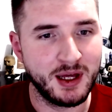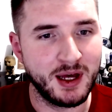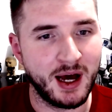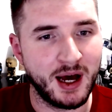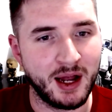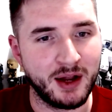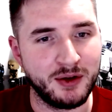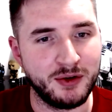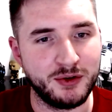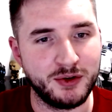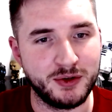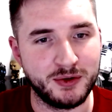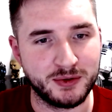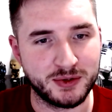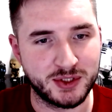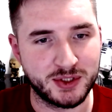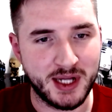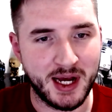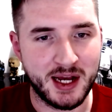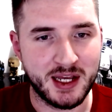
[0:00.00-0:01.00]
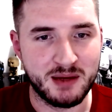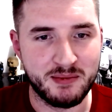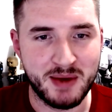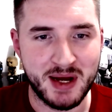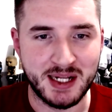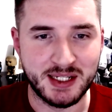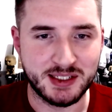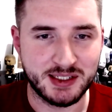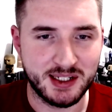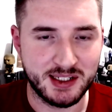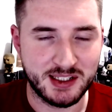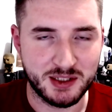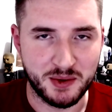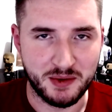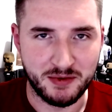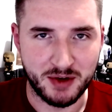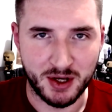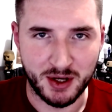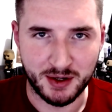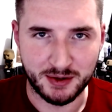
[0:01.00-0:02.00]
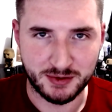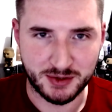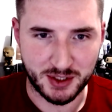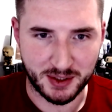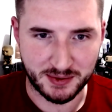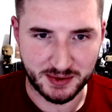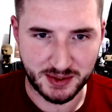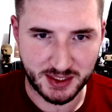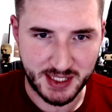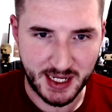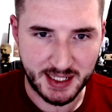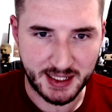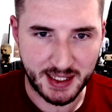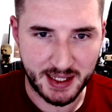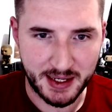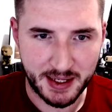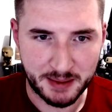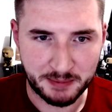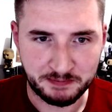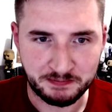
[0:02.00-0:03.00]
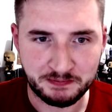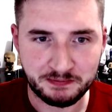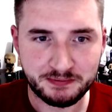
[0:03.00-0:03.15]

and you'll start your main city with your Hearthstone set there.